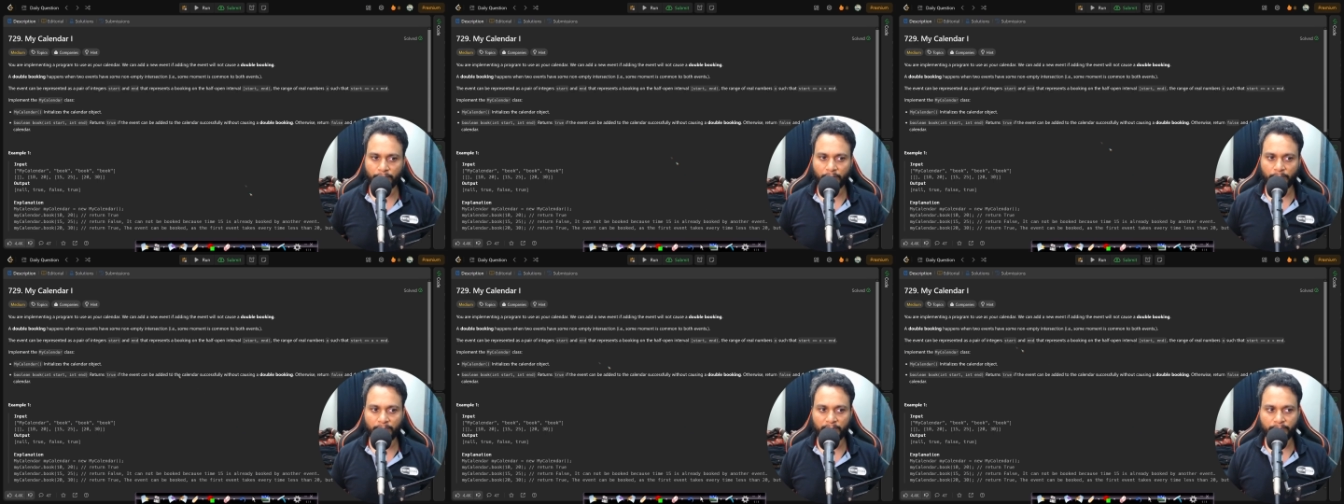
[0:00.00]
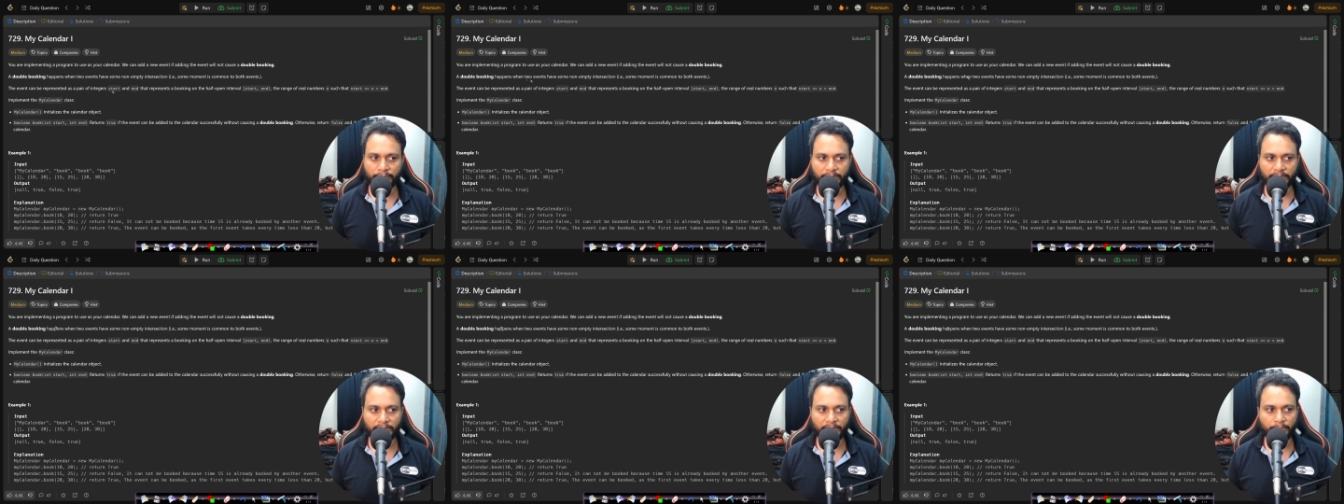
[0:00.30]
the
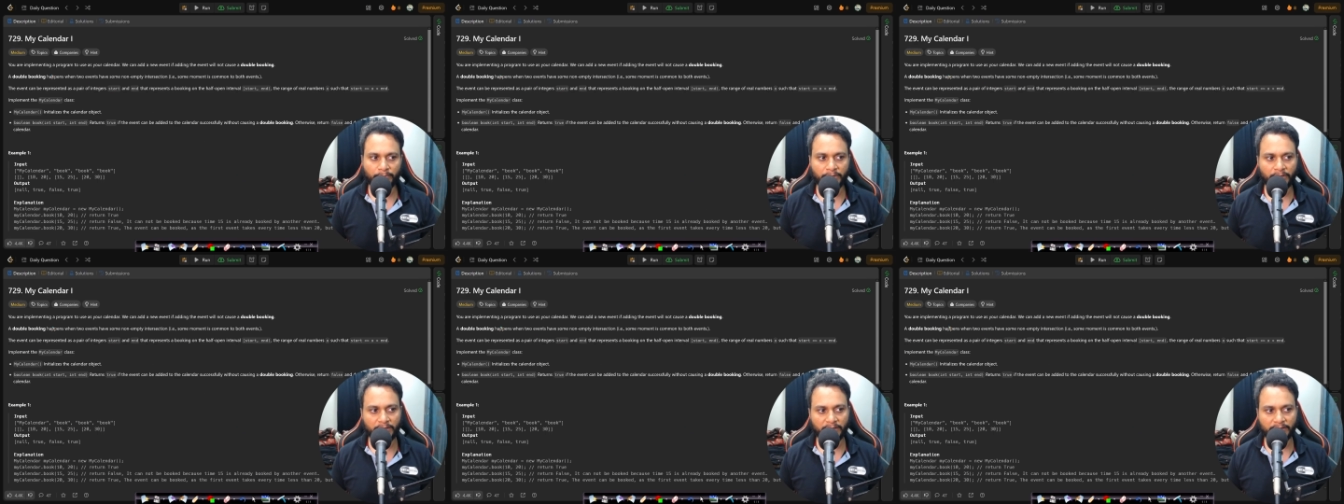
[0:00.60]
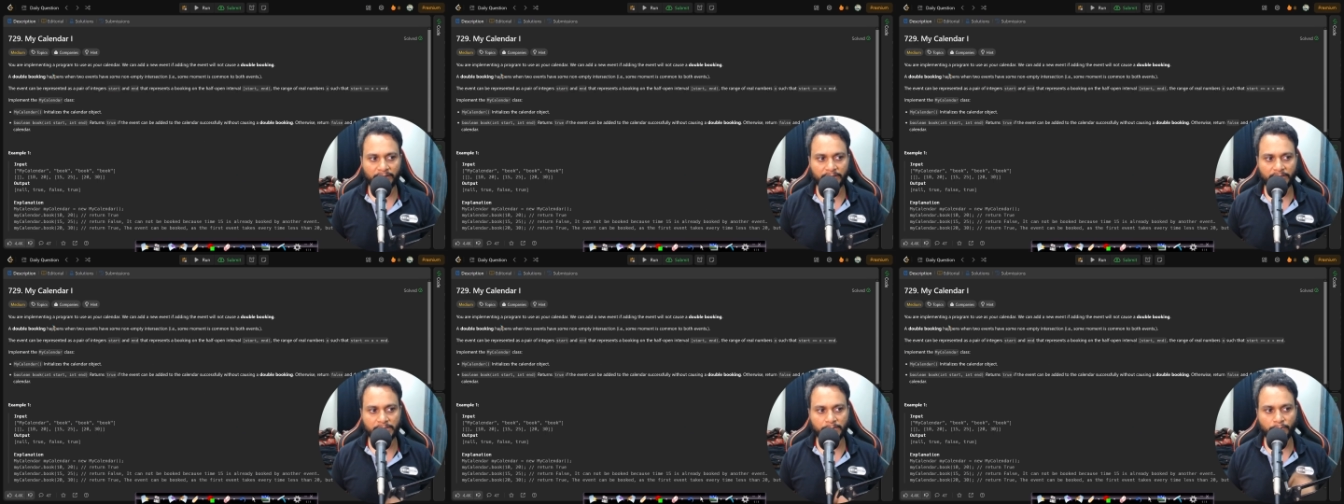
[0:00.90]
problem statement
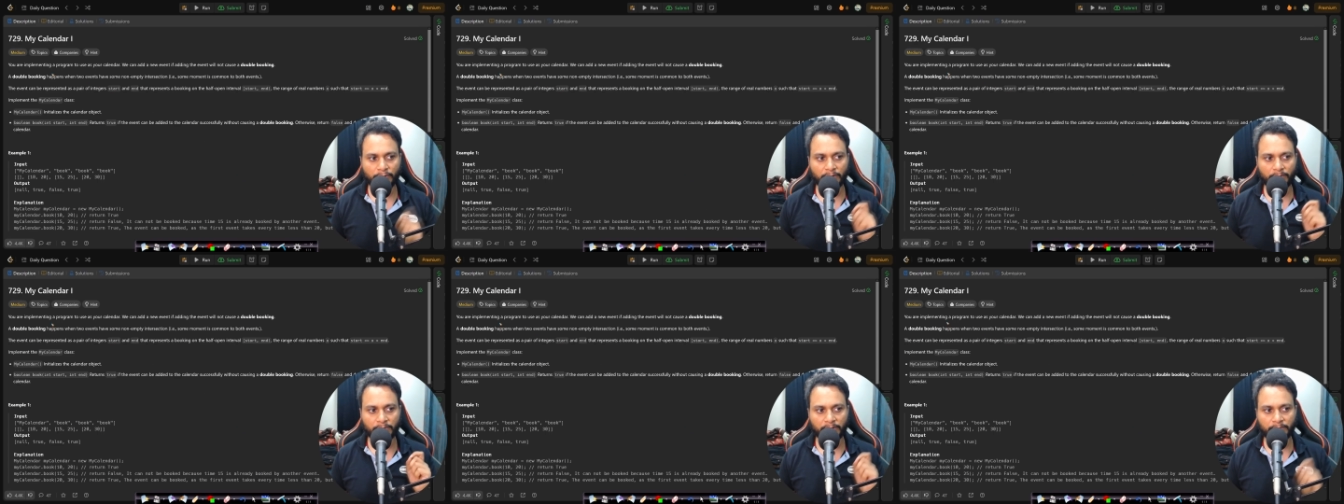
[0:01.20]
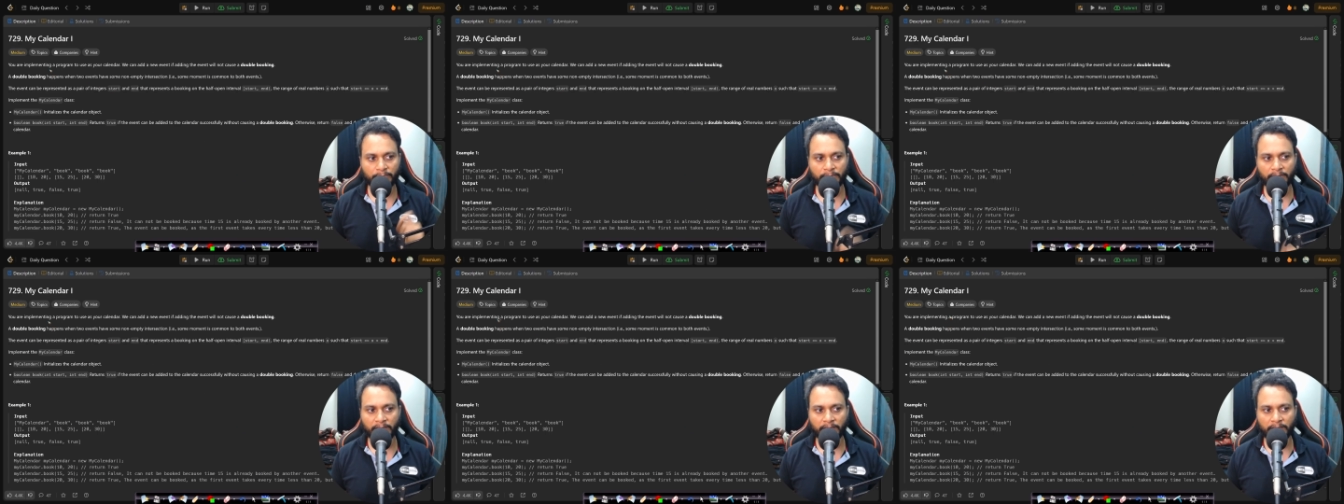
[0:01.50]
in this
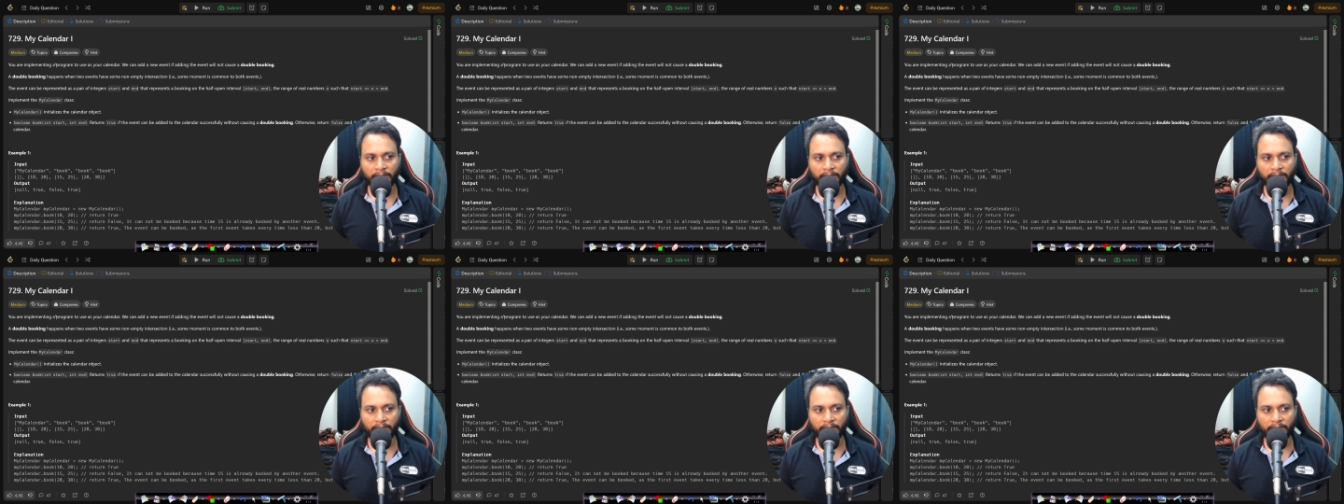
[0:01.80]
problem